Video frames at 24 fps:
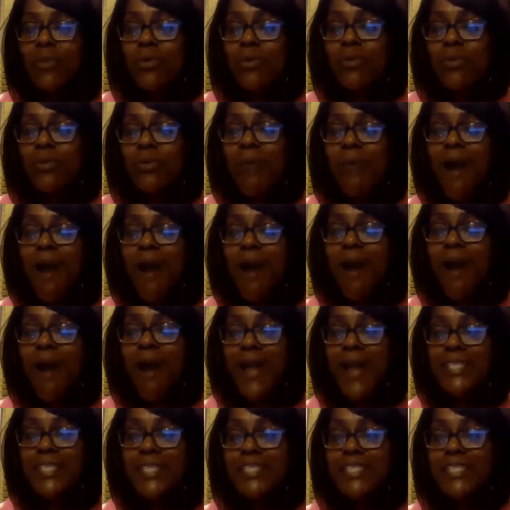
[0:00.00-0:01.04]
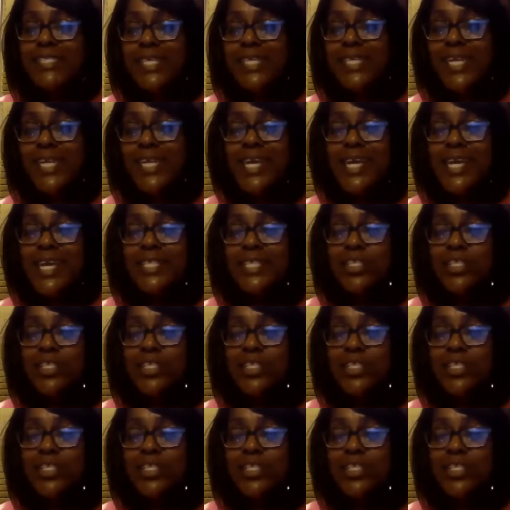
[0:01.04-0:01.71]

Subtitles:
Raw Honesty is